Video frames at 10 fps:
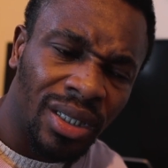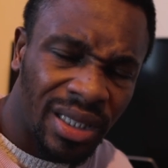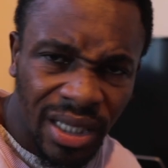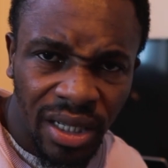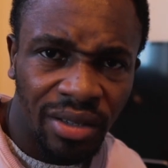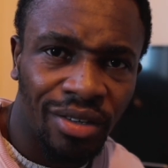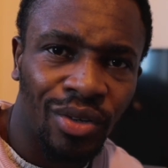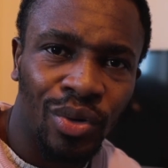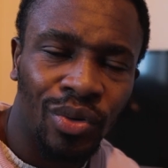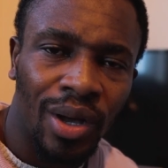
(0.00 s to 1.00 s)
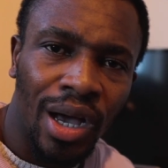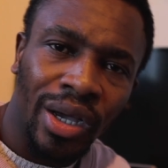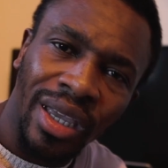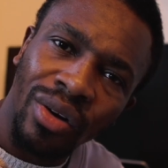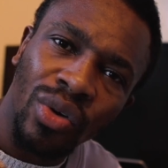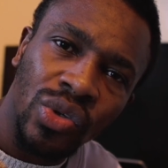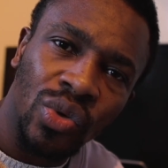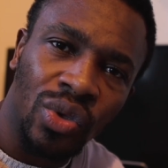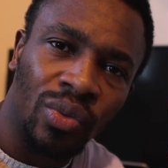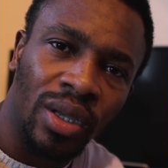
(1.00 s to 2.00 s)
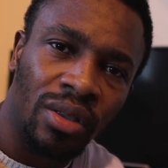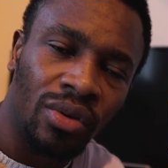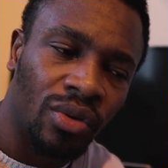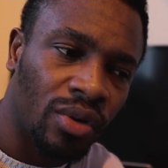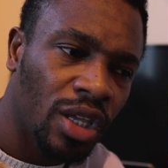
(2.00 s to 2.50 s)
did it, you know, I can also do it, you know.